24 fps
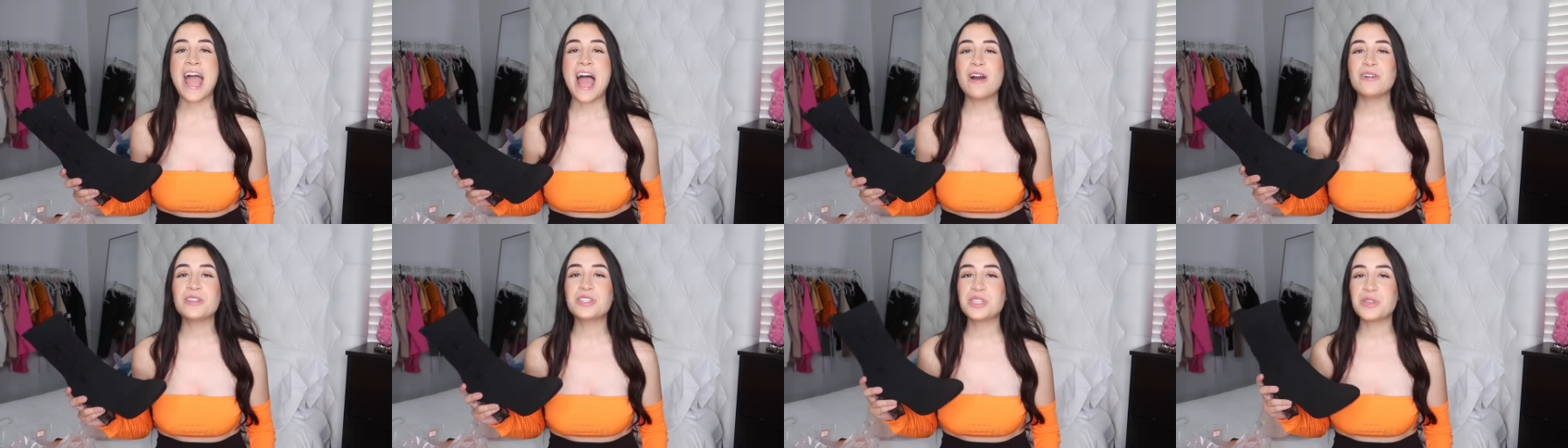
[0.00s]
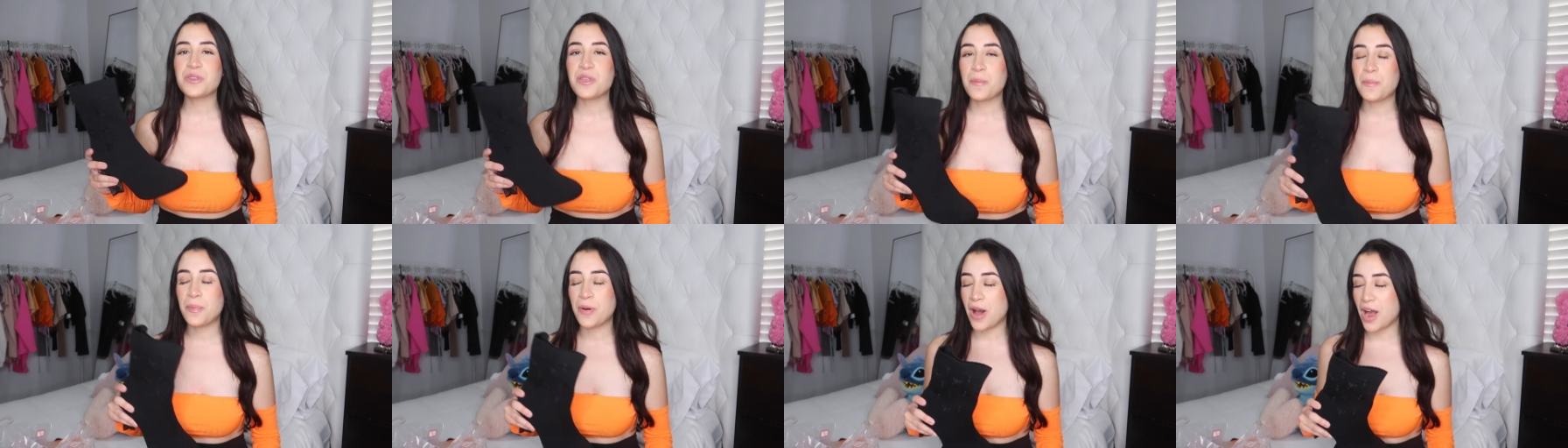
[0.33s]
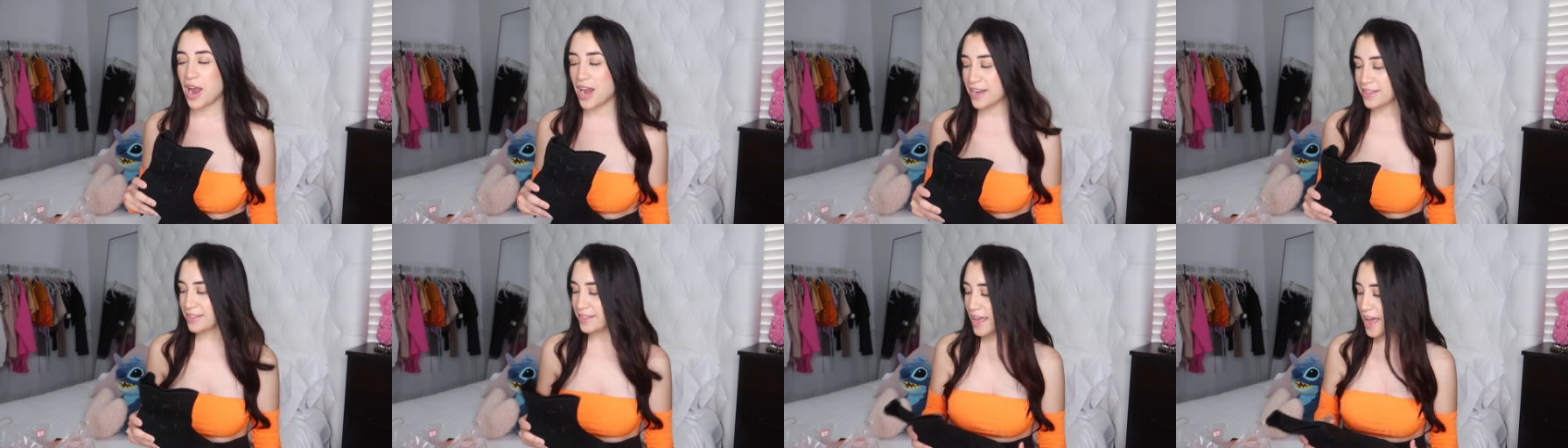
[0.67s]
Now to the
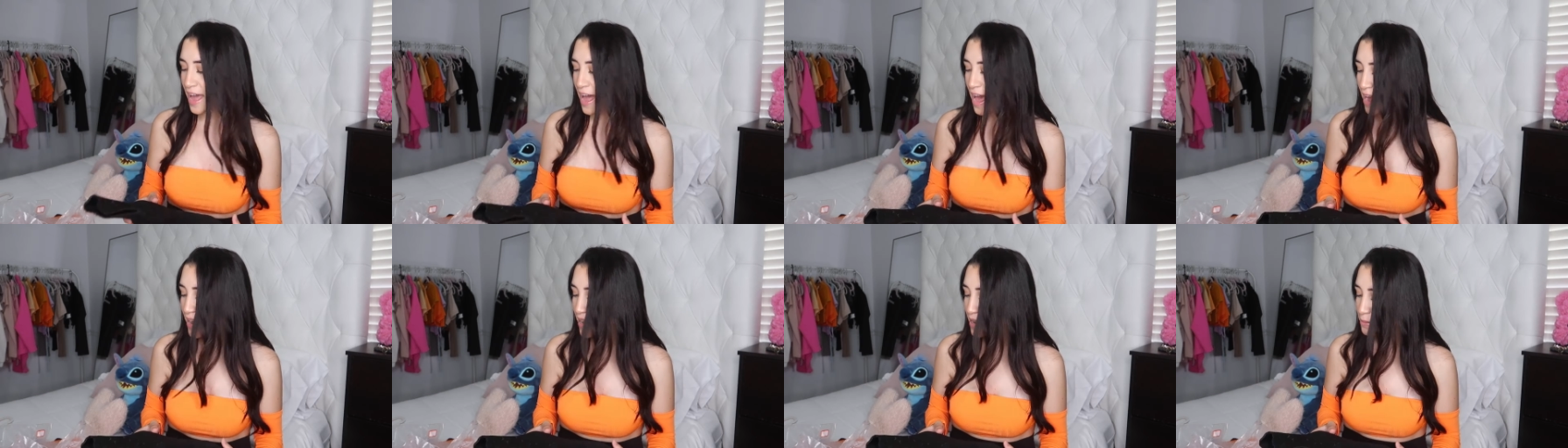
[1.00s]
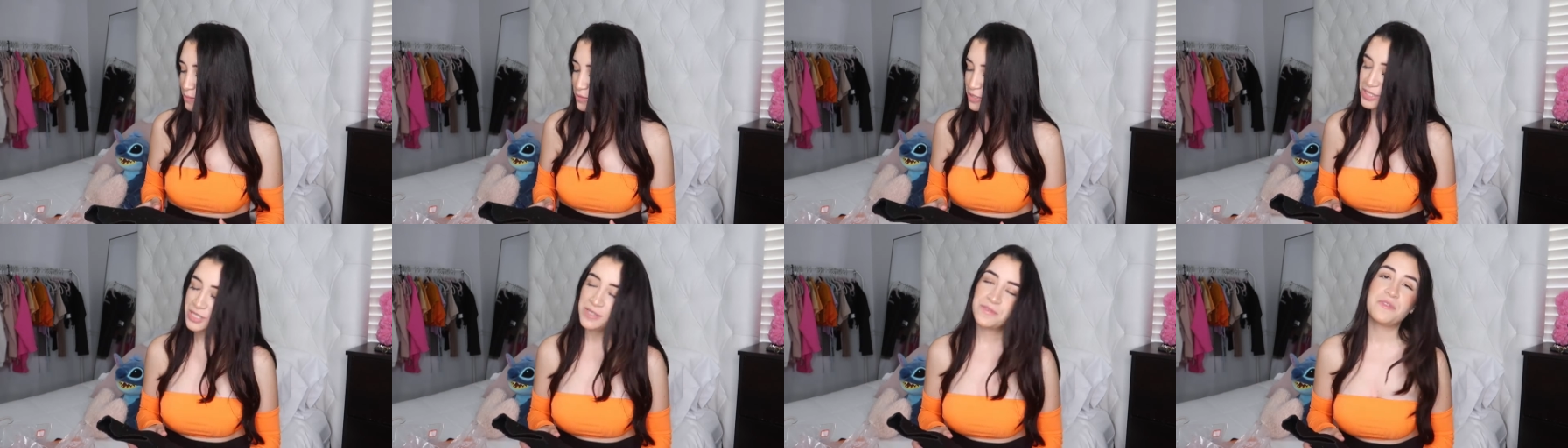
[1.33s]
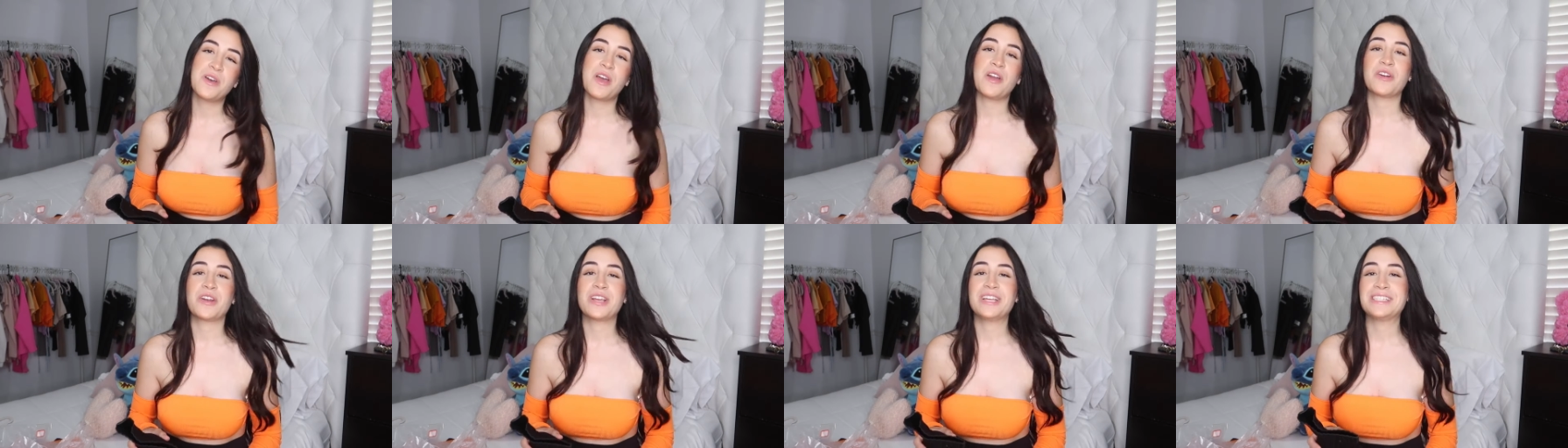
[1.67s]
part that I am just
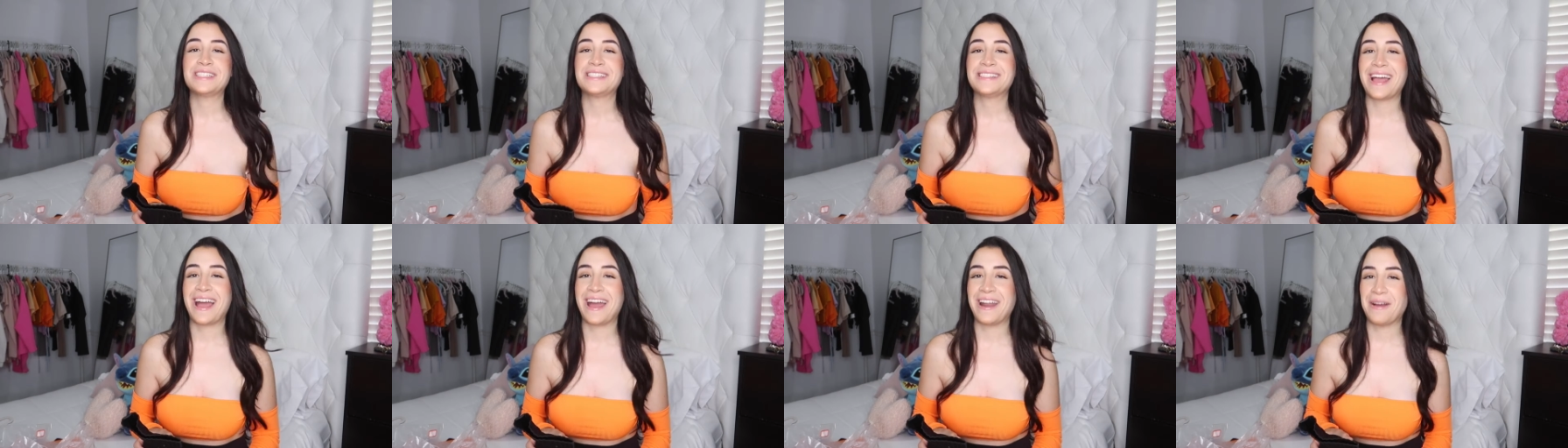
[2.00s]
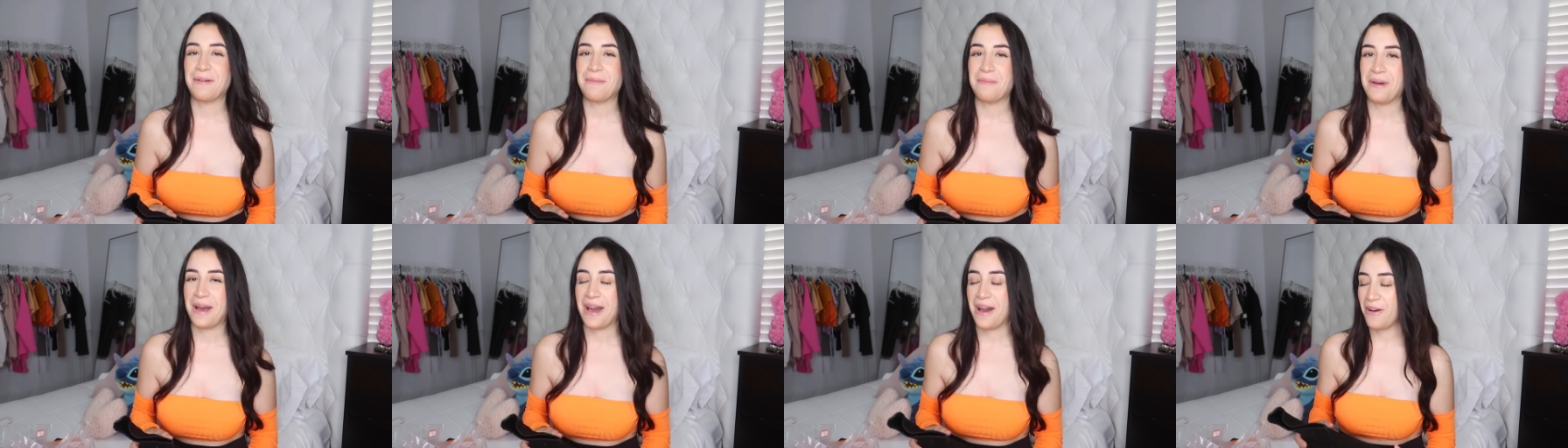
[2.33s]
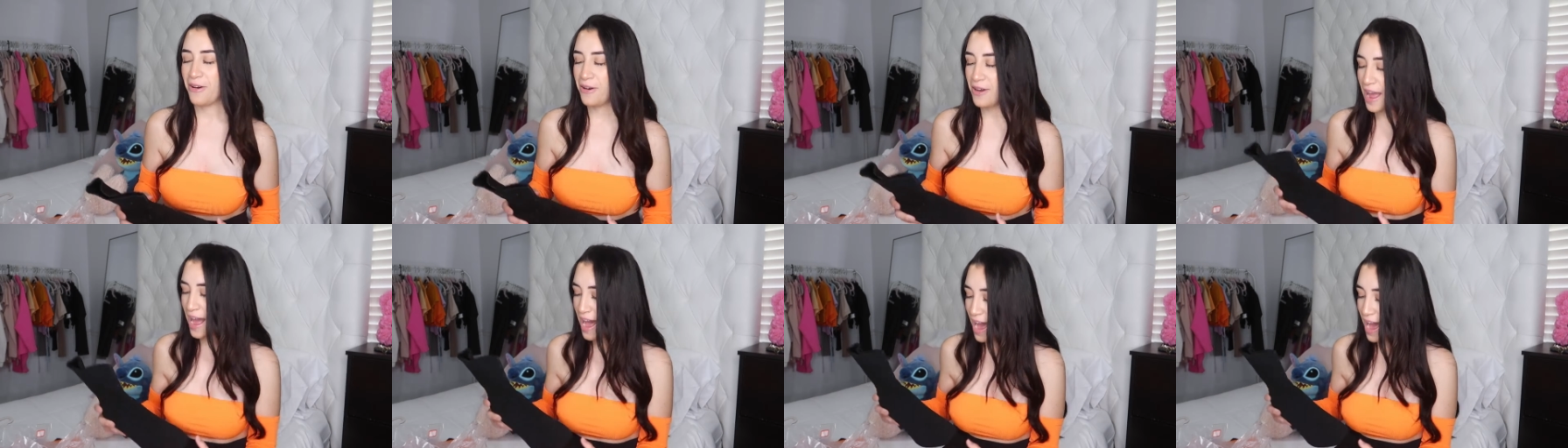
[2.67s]
very sad about.